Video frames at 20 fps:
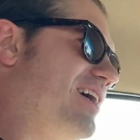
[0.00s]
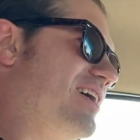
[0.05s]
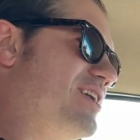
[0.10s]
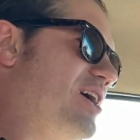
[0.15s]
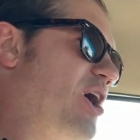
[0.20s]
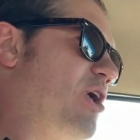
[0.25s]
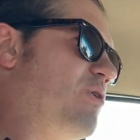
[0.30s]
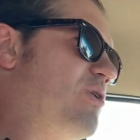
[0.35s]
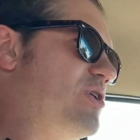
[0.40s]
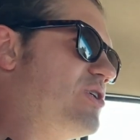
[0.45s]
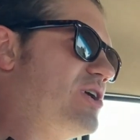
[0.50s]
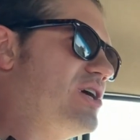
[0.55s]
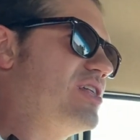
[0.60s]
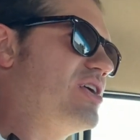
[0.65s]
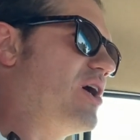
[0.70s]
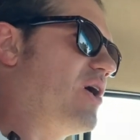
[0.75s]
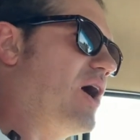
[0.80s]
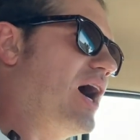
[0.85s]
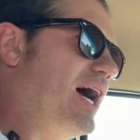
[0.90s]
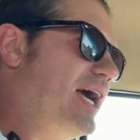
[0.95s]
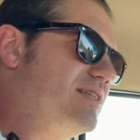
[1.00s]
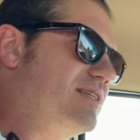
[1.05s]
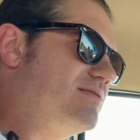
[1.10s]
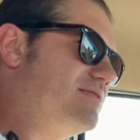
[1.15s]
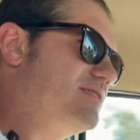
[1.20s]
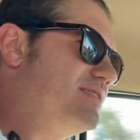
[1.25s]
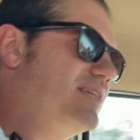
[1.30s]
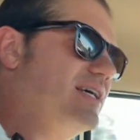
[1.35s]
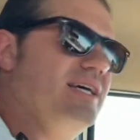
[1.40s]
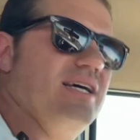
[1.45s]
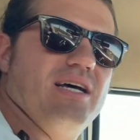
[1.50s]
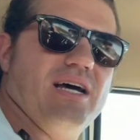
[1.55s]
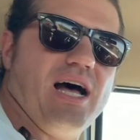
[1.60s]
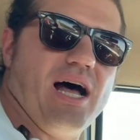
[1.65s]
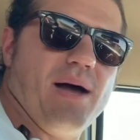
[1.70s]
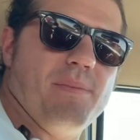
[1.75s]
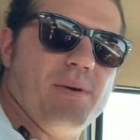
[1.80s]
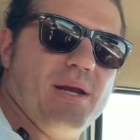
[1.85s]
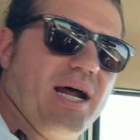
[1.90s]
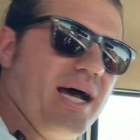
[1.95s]
no, really though, I
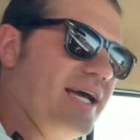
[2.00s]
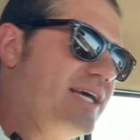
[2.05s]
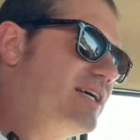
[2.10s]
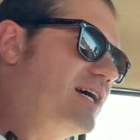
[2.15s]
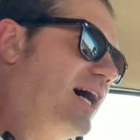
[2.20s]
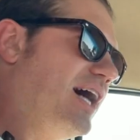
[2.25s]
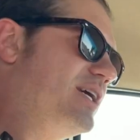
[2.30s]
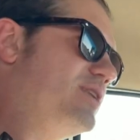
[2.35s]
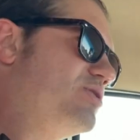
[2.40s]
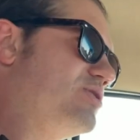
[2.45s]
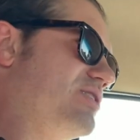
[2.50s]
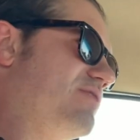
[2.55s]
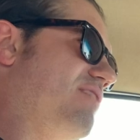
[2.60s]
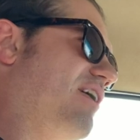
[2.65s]
use